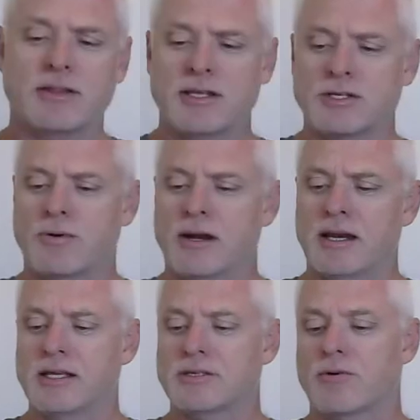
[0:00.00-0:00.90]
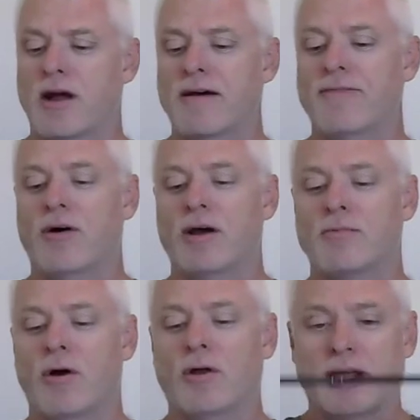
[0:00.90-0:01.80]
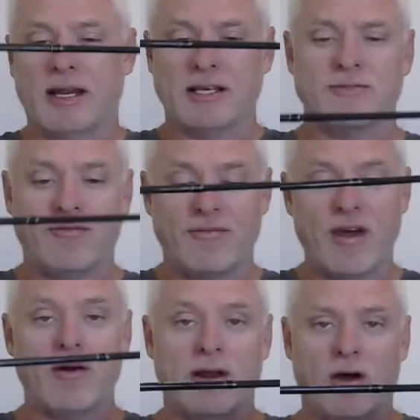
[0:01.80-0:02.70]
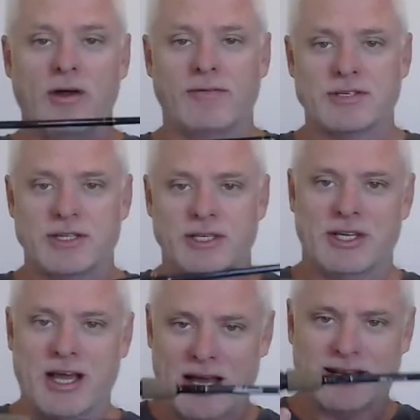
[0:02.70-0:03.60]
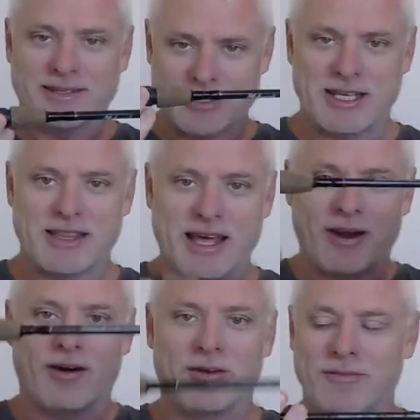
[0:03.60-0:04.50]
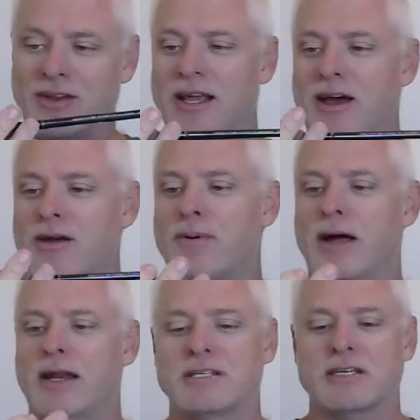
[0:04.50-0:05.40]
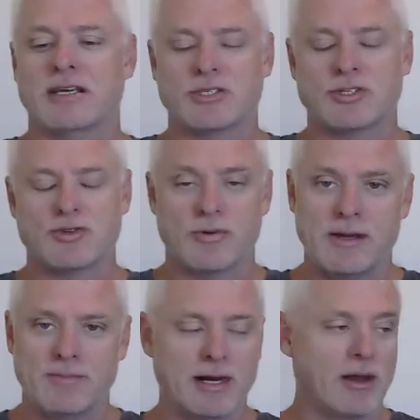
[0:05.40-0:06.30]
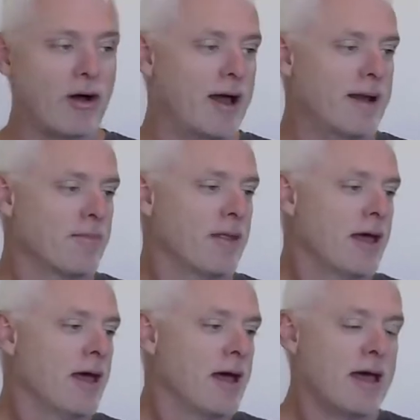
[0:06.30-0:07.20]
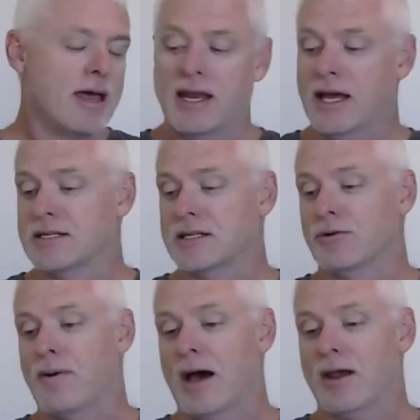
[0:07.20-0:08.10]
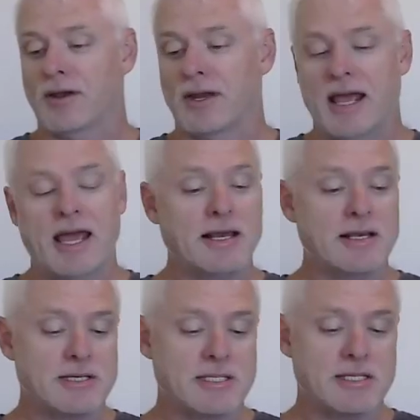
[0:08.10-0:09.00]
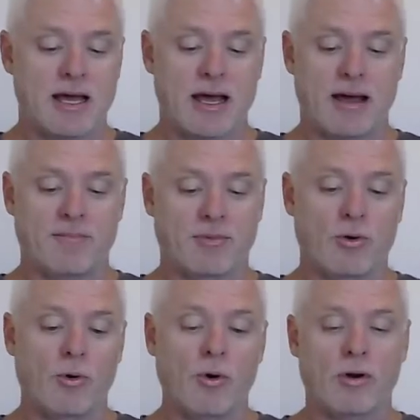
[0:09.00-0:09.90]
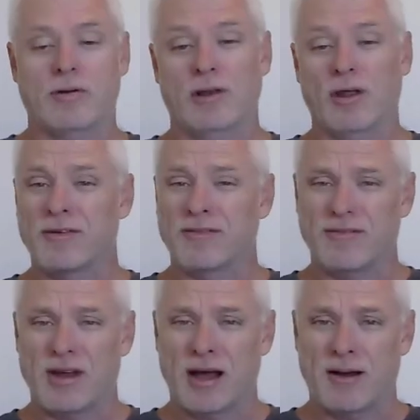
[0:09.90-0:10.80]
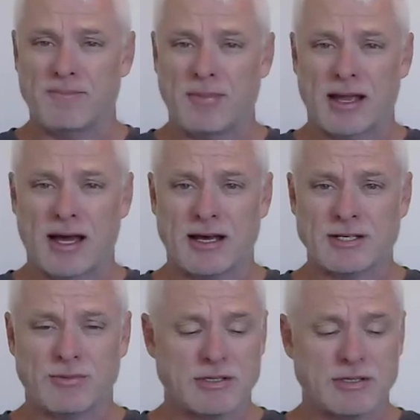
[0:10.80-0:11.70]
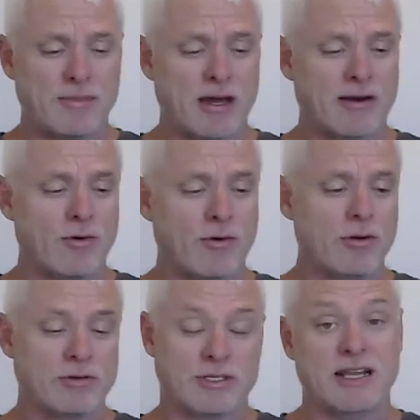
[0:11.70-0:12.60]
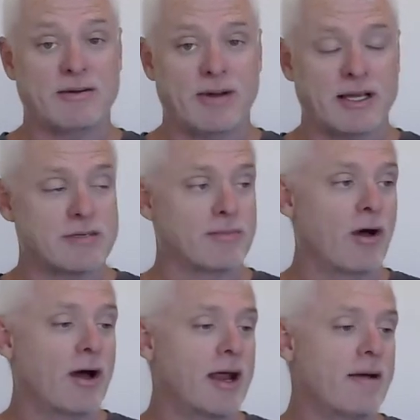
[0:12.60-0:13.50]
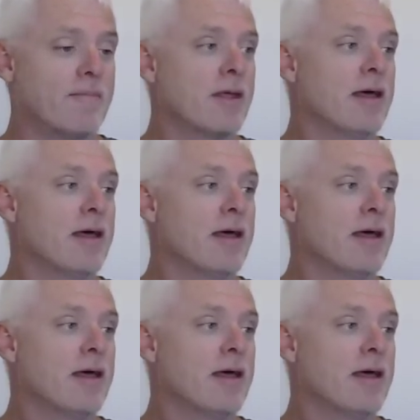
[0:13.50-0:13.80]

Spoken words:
This one is a graphite rod. It is very light. Obviously you can't see that on the video, but it is extremely light. It has a little butt on the end, cork. A lot of Baitcaster ones are made of cork because, again, it makes them lighter.